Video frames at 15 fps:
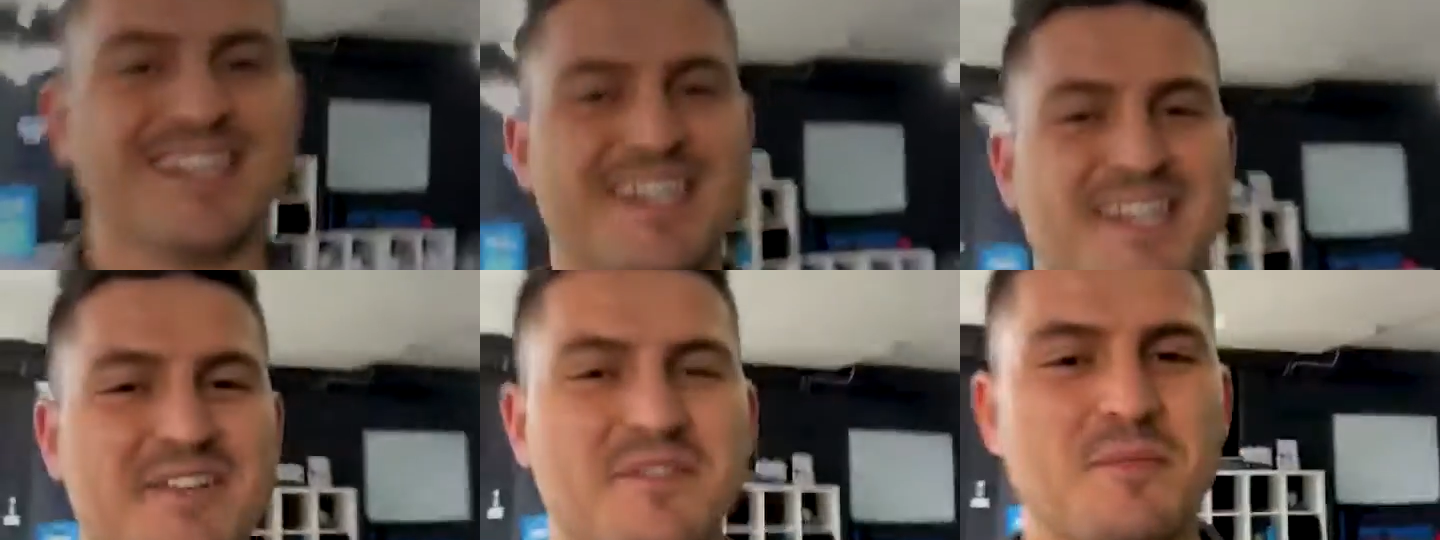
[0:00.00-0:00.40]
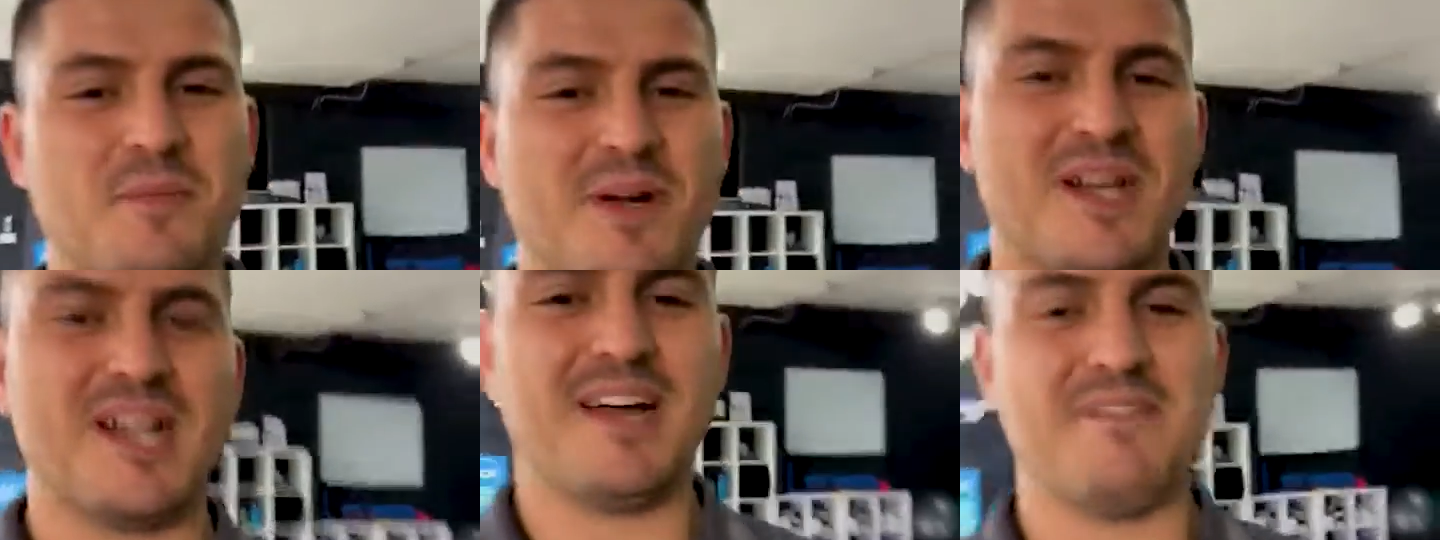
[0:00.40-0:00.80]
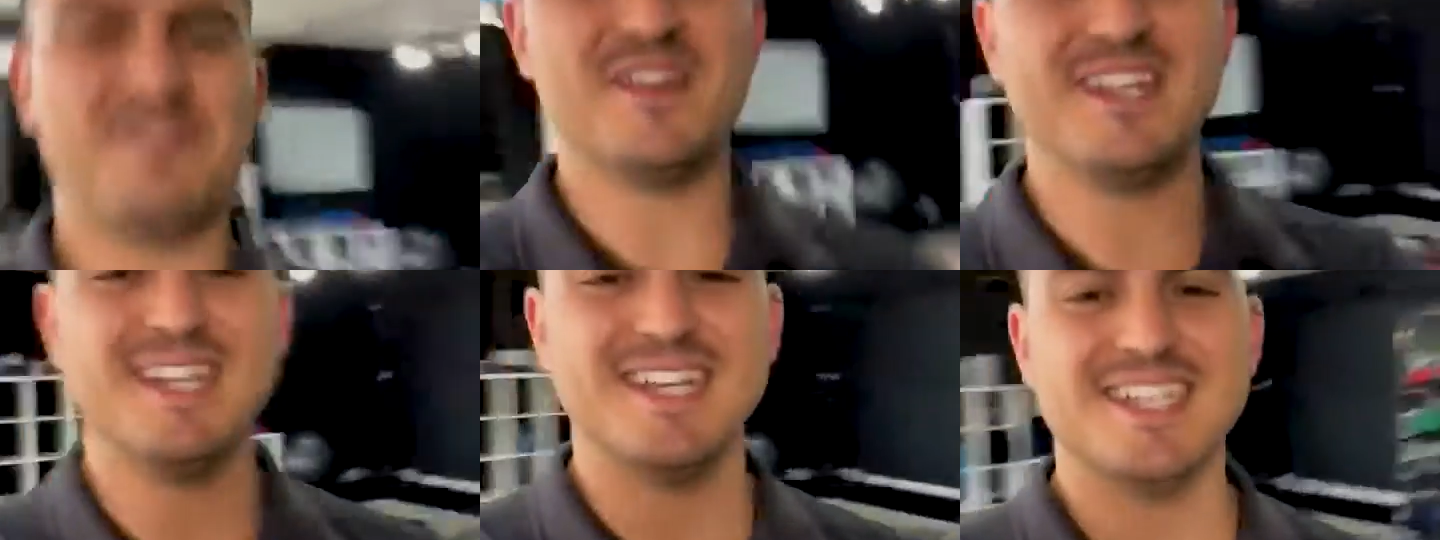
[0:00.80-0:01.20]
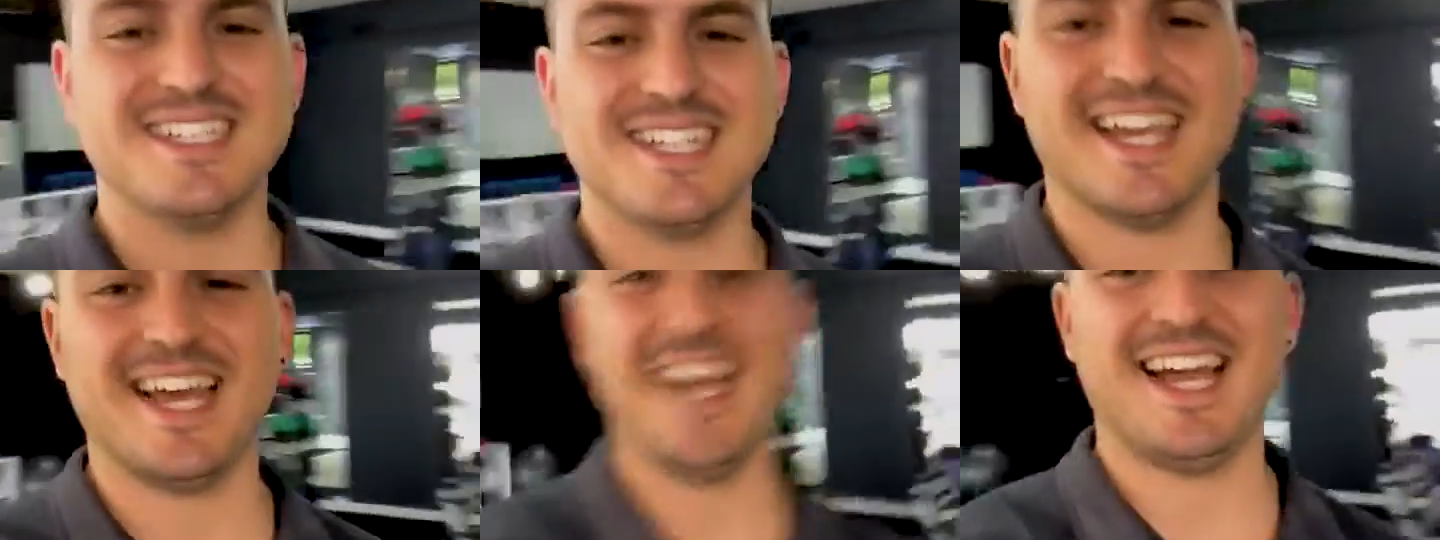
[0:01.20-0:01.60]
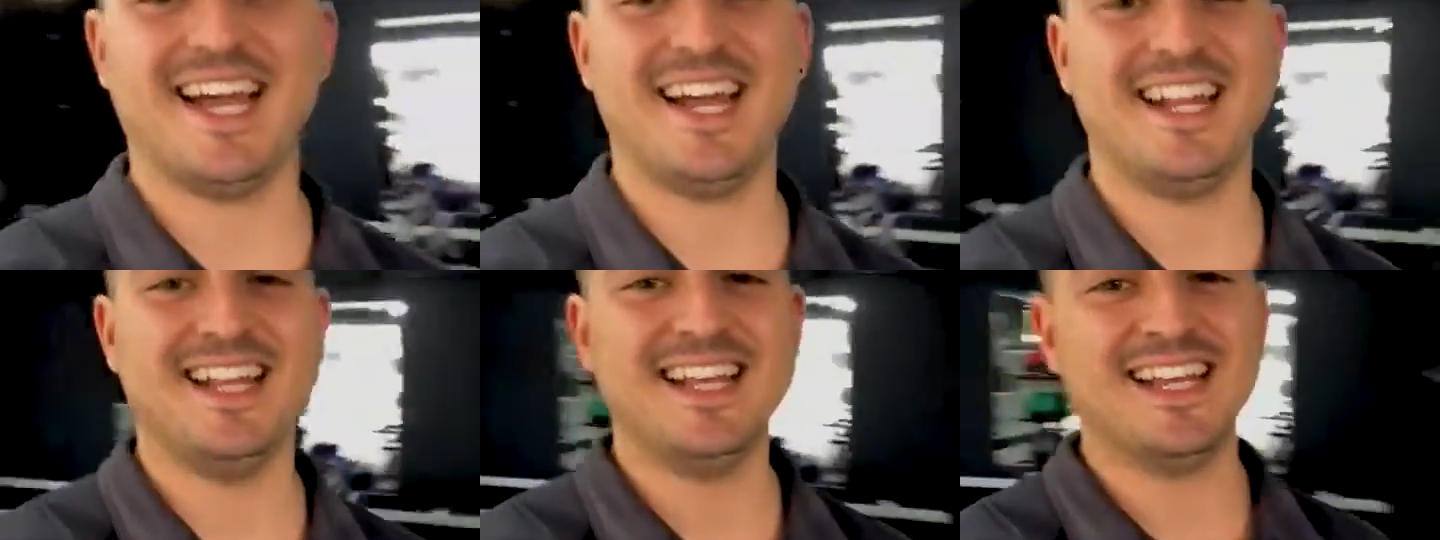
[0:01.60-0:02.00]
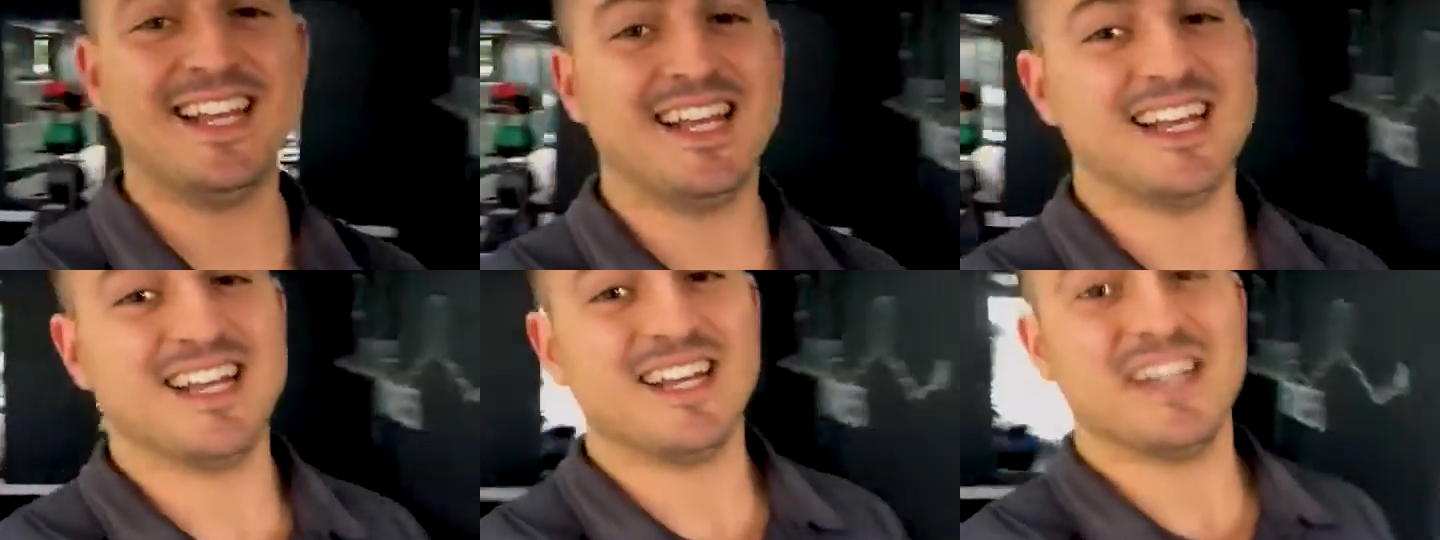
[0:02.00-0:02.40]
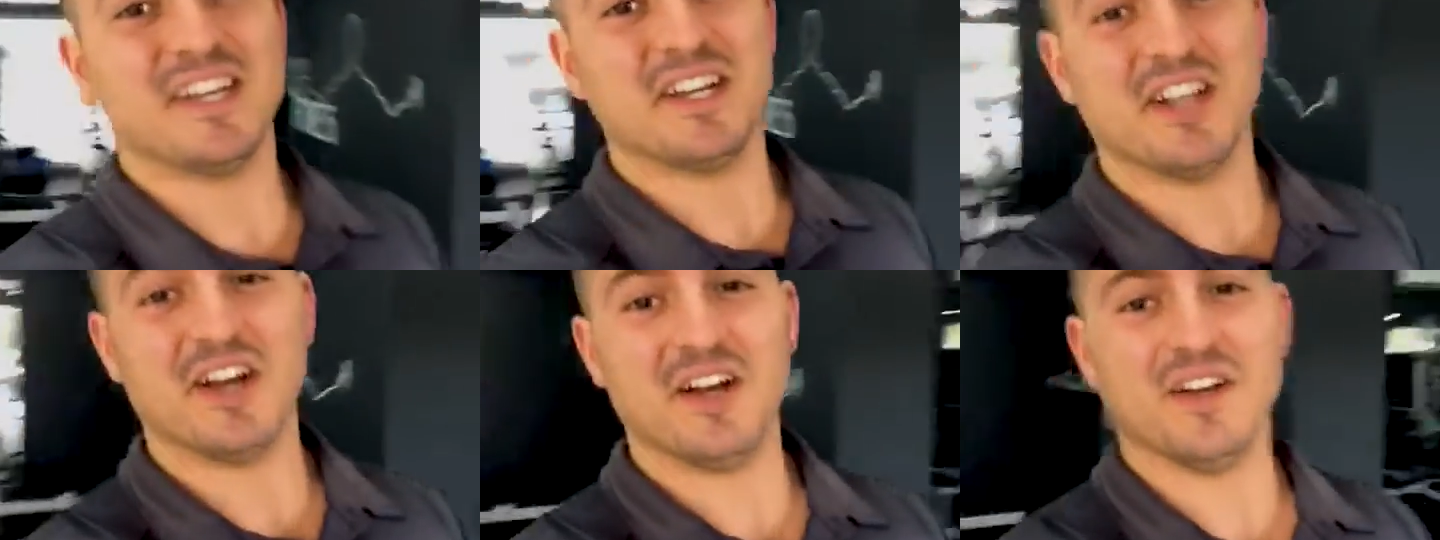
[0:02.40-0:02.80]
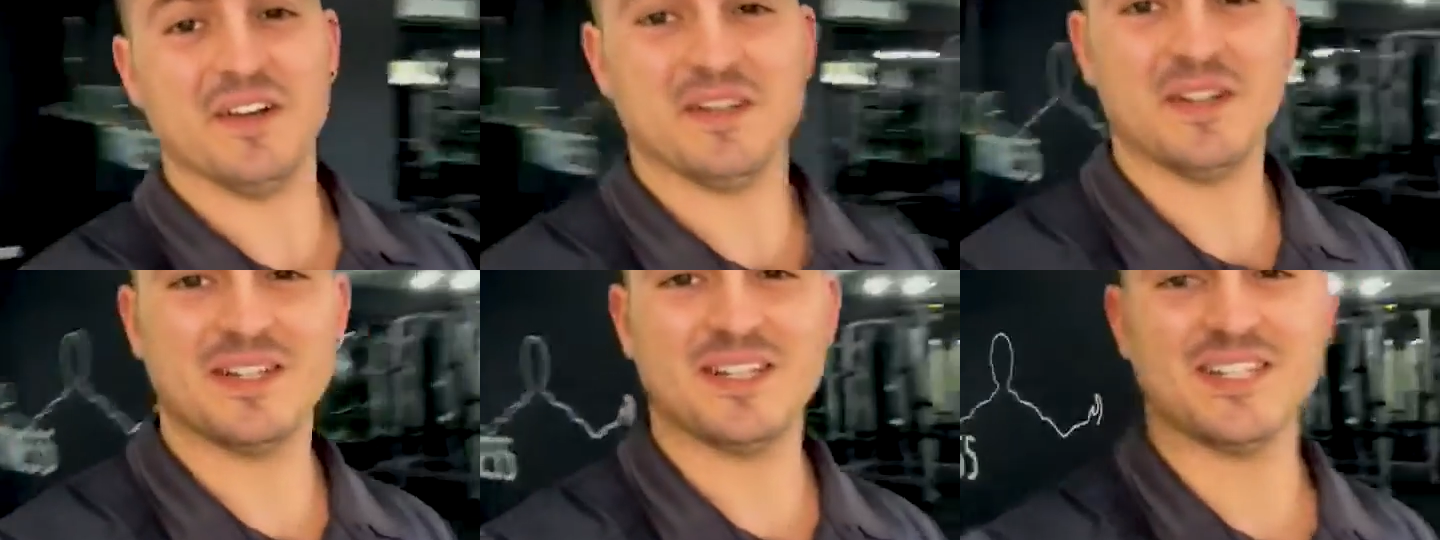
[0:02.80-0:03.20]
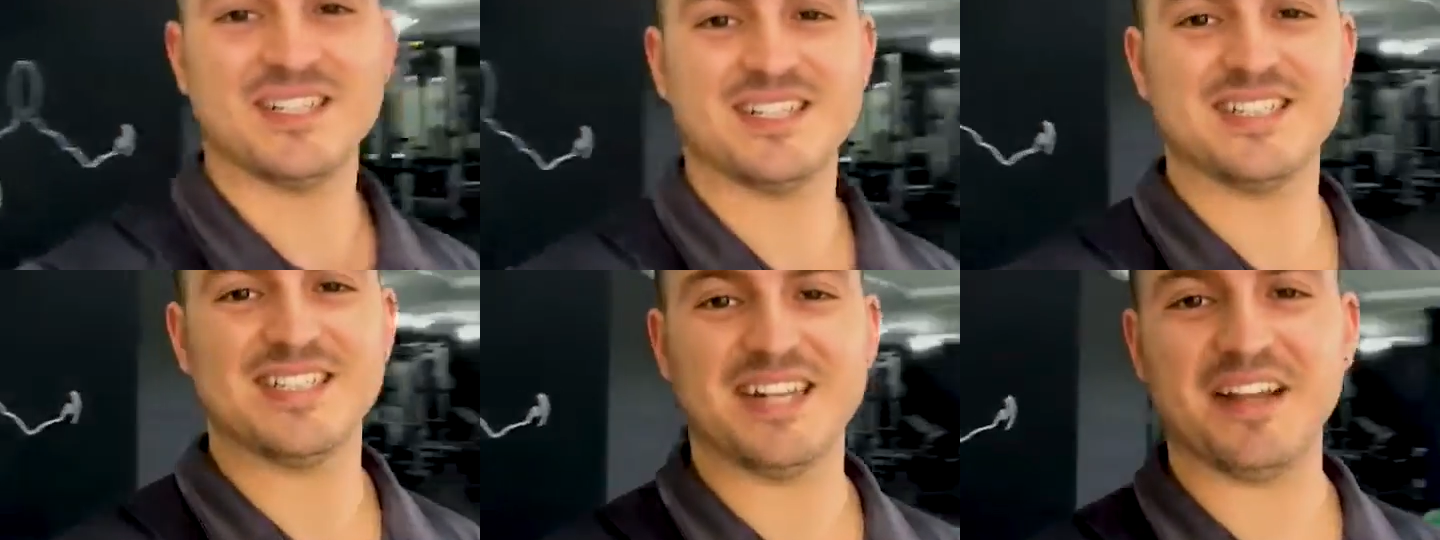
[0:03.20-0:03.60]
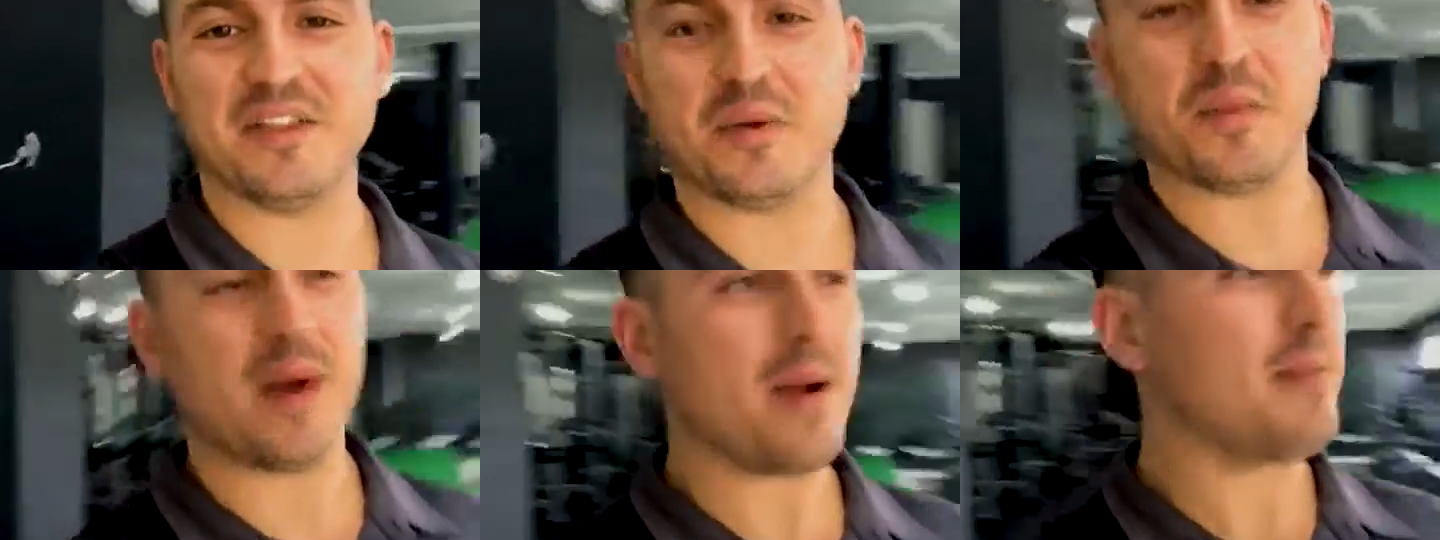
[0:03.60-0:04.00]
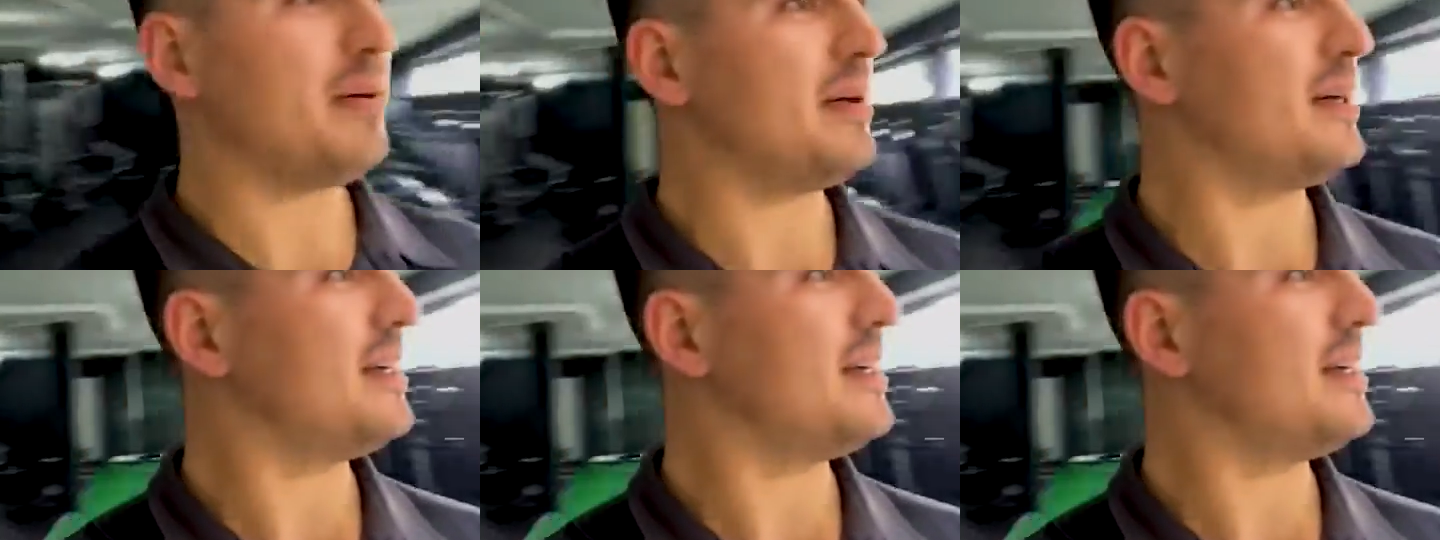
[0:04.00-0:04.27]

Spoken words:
Lucky from Bodyline Fitness, and you know, it's another wrap.